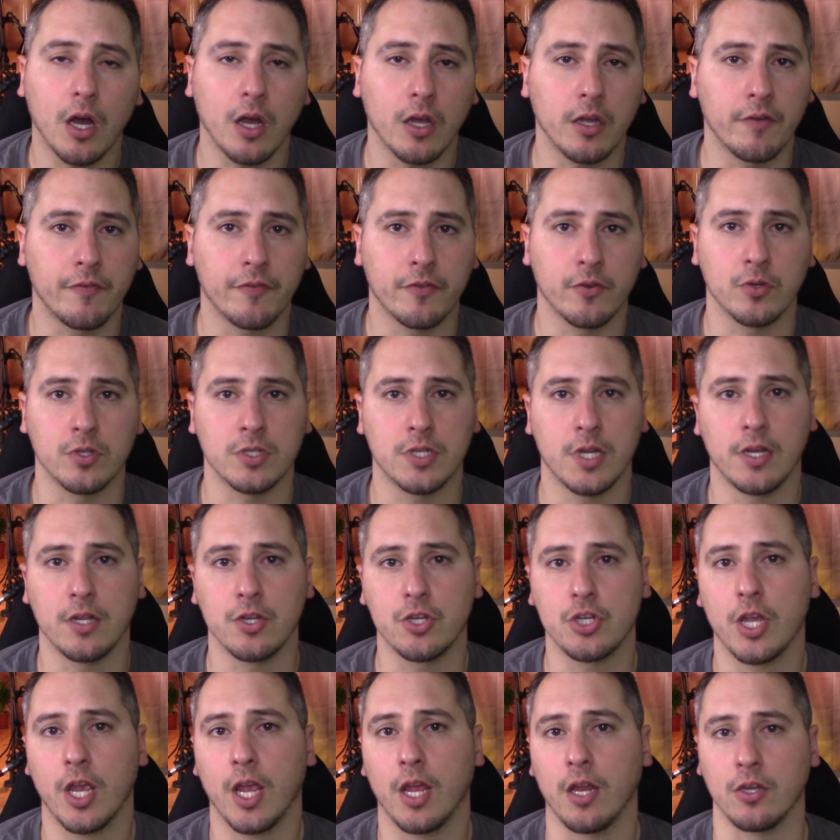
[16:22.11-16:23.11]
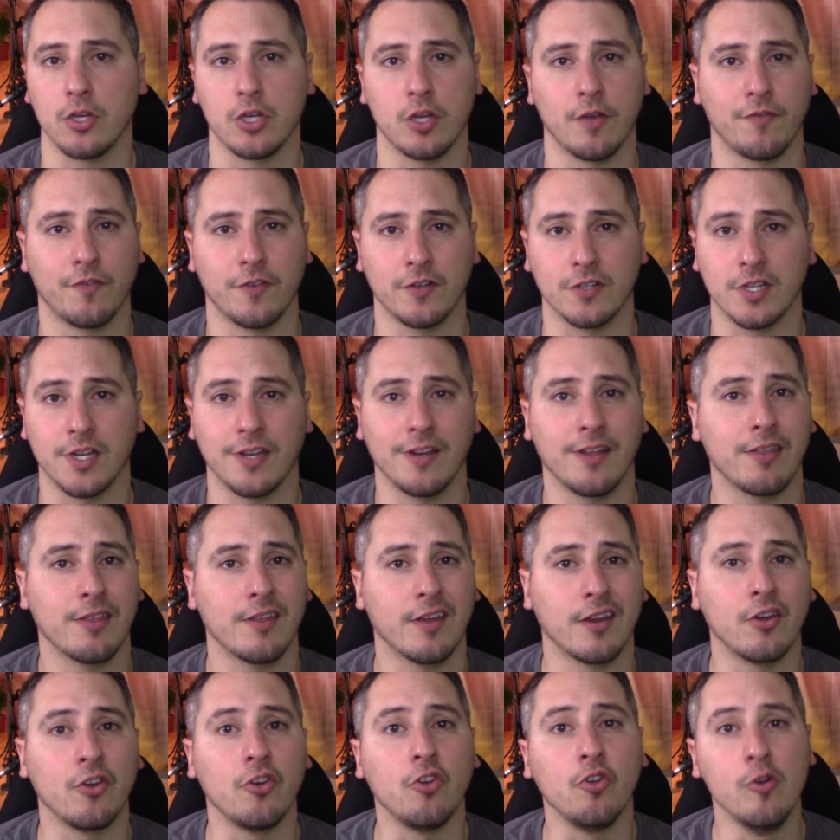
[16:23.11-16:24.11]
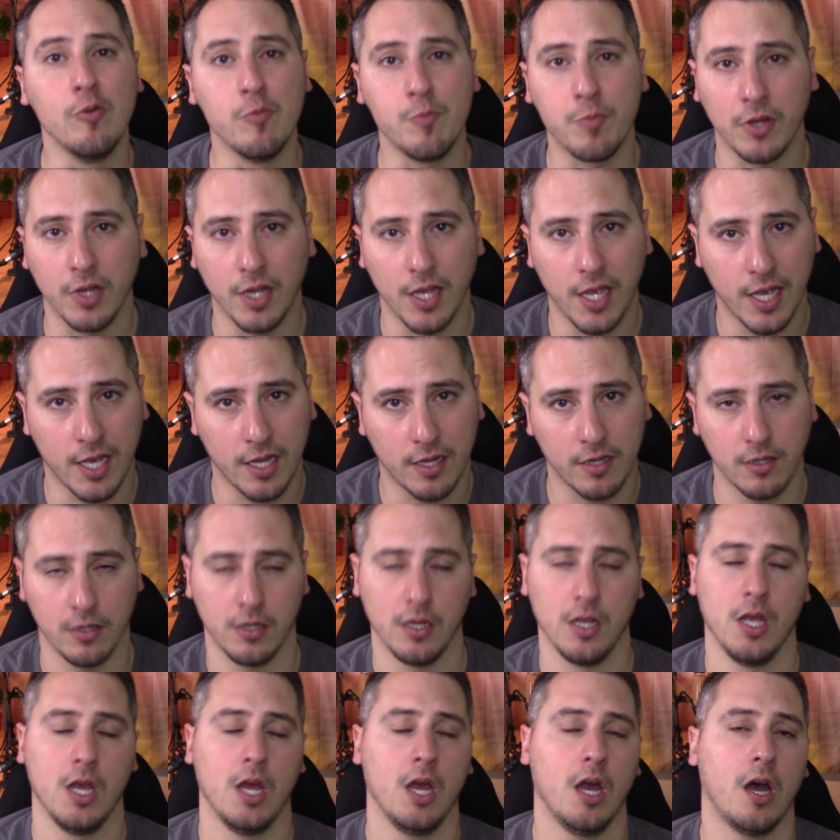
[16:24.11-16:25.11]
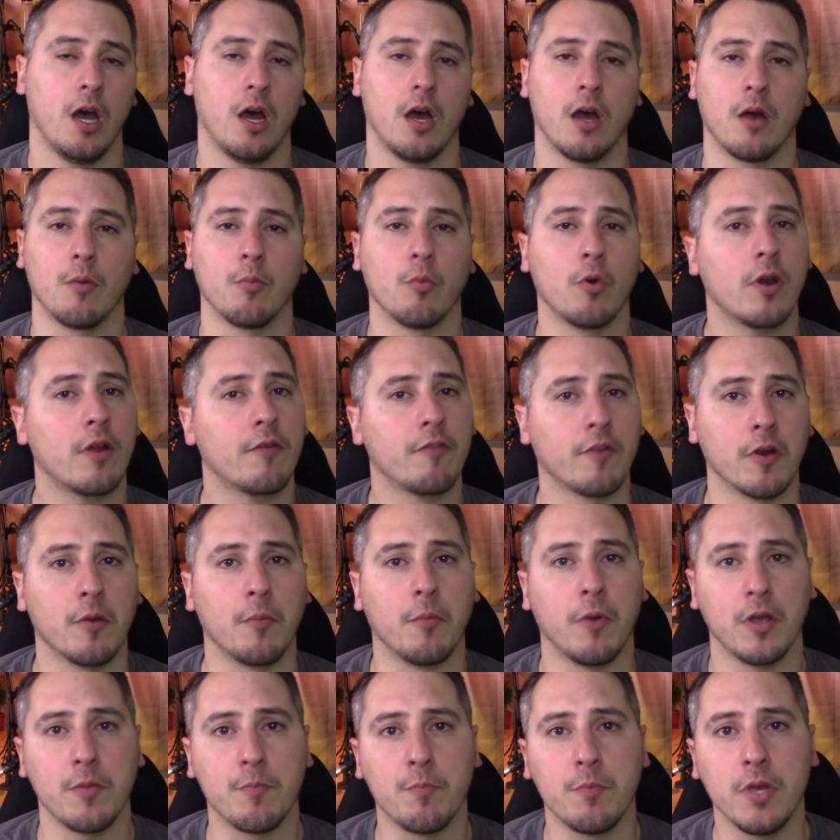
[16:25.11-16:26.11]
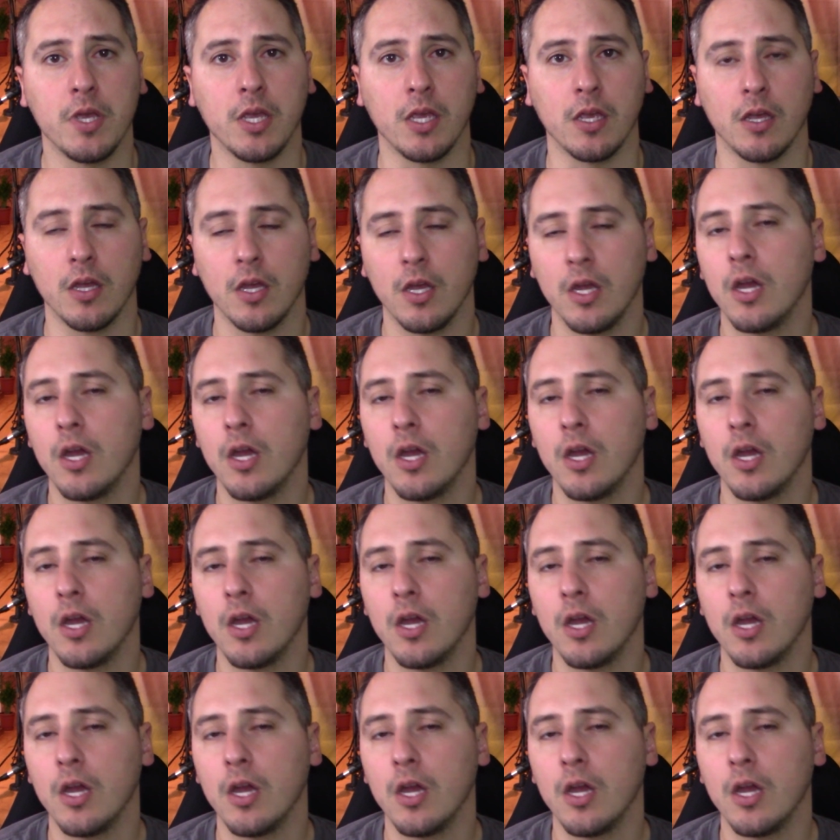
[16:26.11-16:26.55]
if there was any change, if there's anything new planned, whatever it might be.